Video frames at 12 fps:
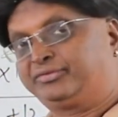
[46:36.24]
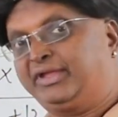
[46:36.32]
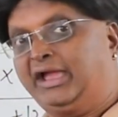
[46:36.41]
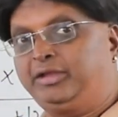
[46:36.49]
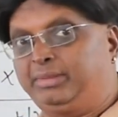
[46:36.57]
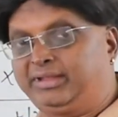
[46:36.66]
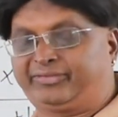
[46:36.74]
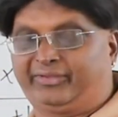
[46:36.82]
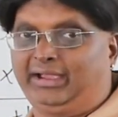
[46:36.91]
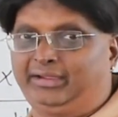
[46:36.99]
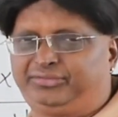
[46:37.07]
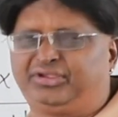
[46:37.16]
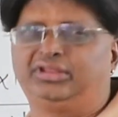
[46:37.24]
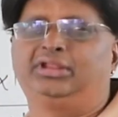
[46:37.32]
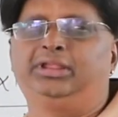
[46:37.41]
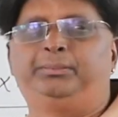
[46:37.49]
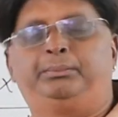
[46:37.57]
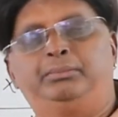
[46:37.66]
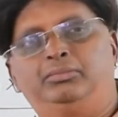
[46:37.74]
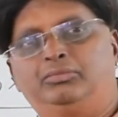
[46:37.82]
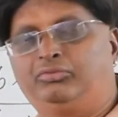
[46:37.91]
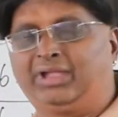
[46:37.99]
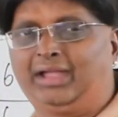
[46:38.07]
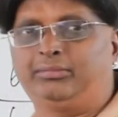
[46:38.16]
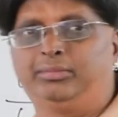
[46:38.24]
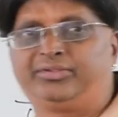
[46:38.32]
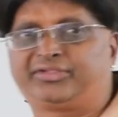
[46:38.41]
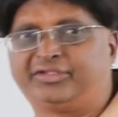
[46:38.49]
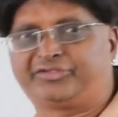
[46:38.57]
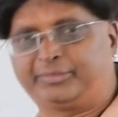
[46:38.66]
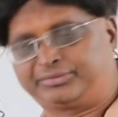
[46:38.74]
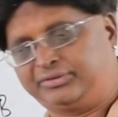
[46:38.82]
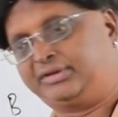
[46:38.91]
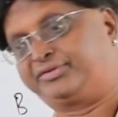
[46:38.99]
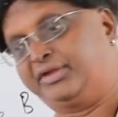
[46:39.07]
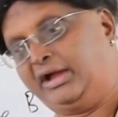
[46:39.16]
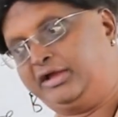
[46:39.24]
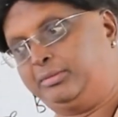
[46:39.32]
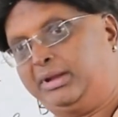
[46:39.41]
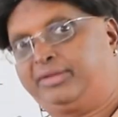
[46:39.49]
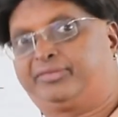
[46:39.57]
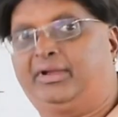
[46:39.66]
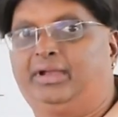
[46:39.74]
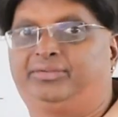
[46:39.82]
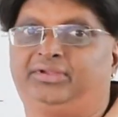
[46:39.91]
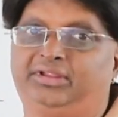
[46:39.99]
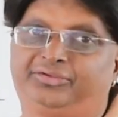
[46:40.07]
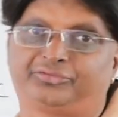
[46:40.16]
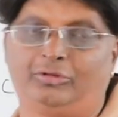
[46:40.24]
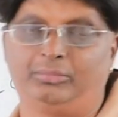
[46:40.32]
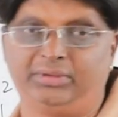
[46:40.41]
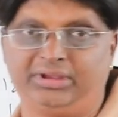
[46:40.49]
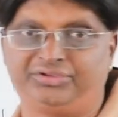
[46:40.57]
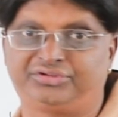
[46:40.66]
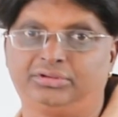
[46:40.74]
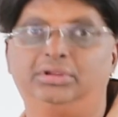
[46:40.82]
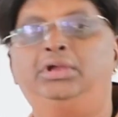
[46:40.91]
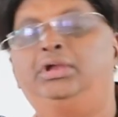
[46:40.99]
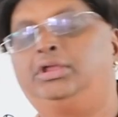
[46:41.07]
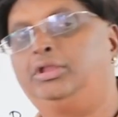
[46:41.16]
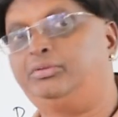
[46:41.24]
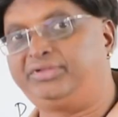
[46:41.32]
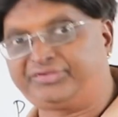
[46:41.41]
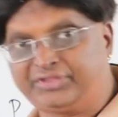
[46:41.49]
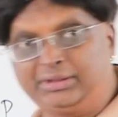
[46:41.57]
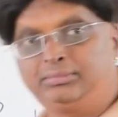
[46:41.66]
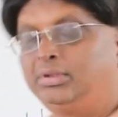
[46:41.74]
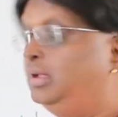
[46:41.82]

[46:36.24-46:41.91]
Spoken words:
side by side, generally we have a misconception that side by side series combination. Now this time